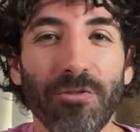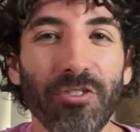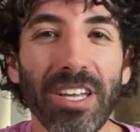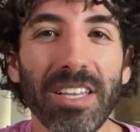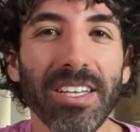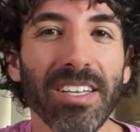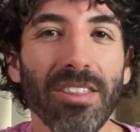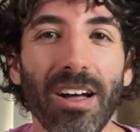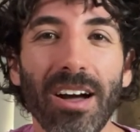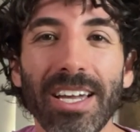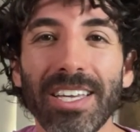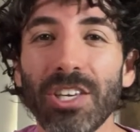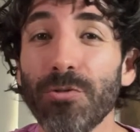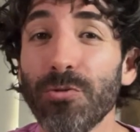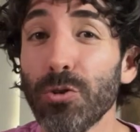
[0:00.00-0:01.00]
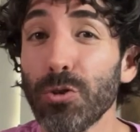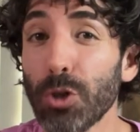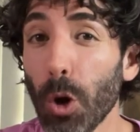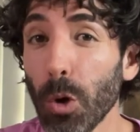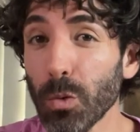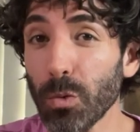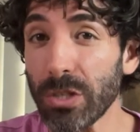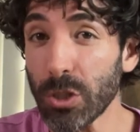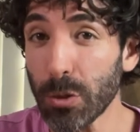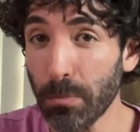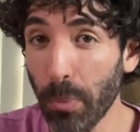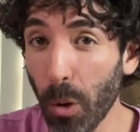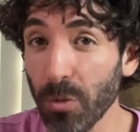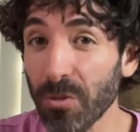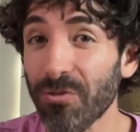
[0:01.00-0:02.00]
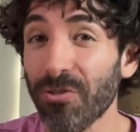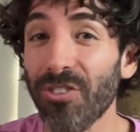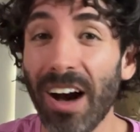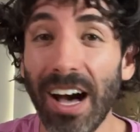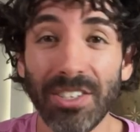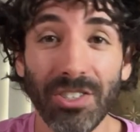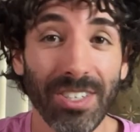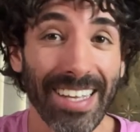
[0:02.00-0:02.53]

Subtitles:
feeling like if you don't respond fast